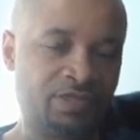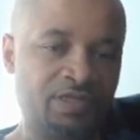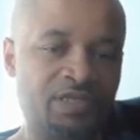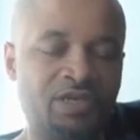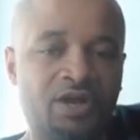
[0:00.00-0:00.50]

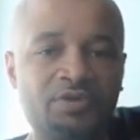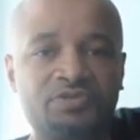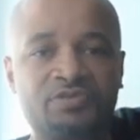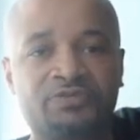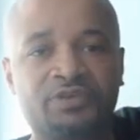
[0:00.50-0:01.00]
He always
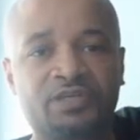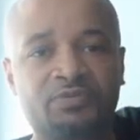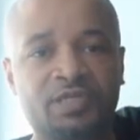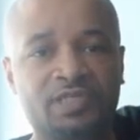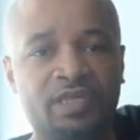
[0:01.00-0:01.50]
used to fuck
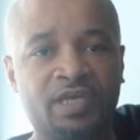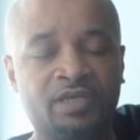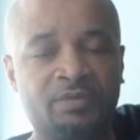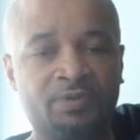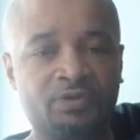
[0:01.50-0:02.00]
what's name
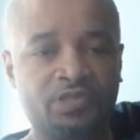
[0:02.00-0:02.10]
up on the